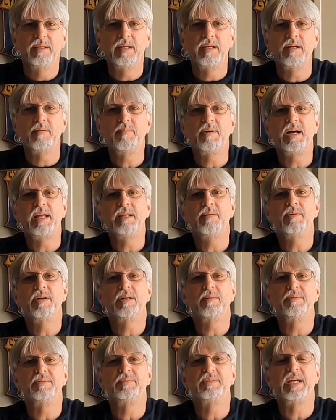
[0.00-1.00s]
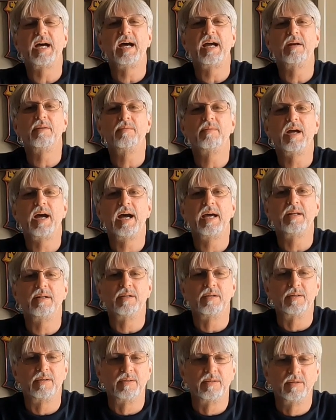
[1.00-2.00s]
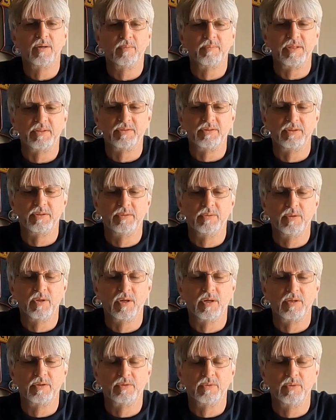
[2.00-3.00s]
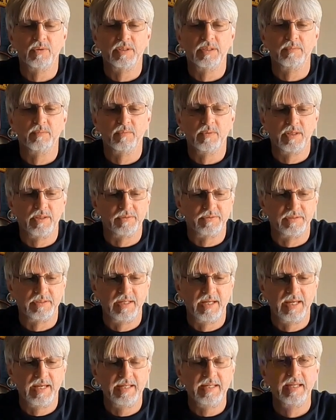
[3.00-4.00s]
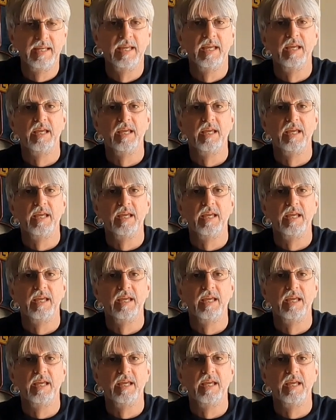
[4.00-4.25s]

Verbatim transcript: Hey everybody, welcome to Retired Rider. Hope that you are doing well today.